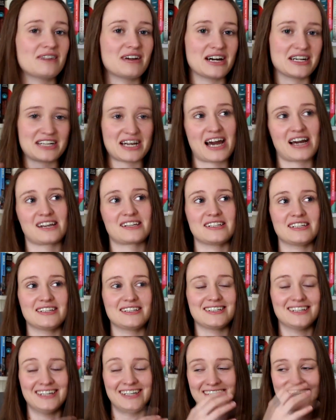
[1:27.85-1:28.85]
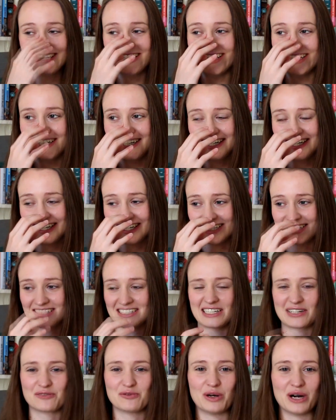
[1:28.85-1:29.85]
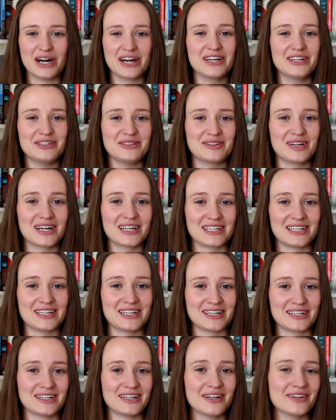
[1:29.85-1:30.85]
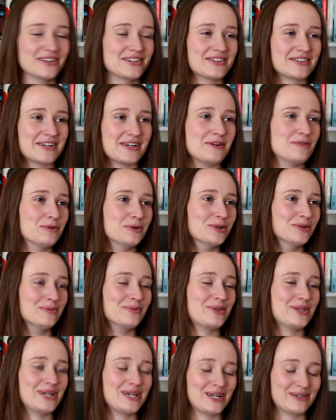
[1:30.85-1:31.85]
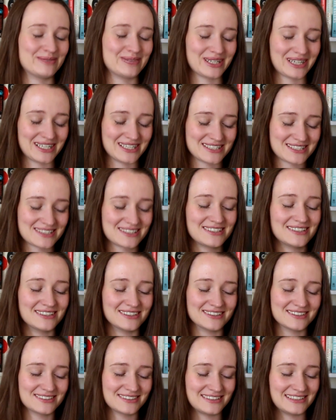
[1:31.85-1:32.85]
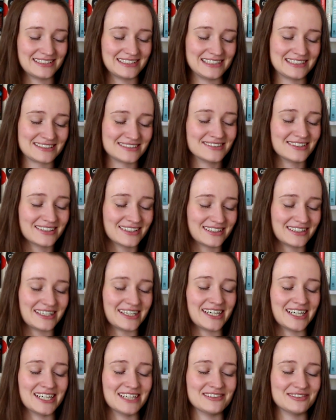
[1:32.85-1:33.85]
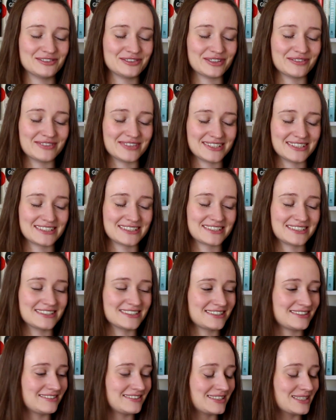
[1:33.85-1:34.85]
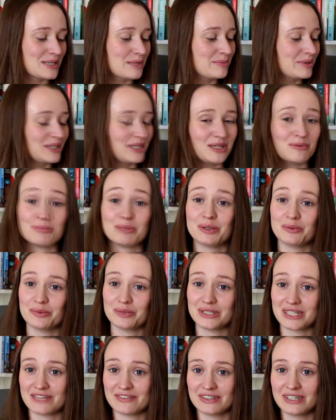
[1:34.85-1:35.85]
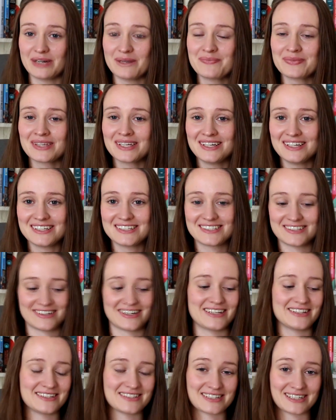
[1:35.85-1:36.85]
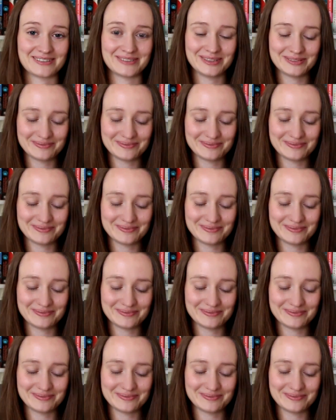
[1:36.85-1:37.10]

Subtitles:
attacks it because she's like, why are you cuddling another grey warm thing? I'm like, it's not alive, it's not usurping you, but whatever. So yeah, there's that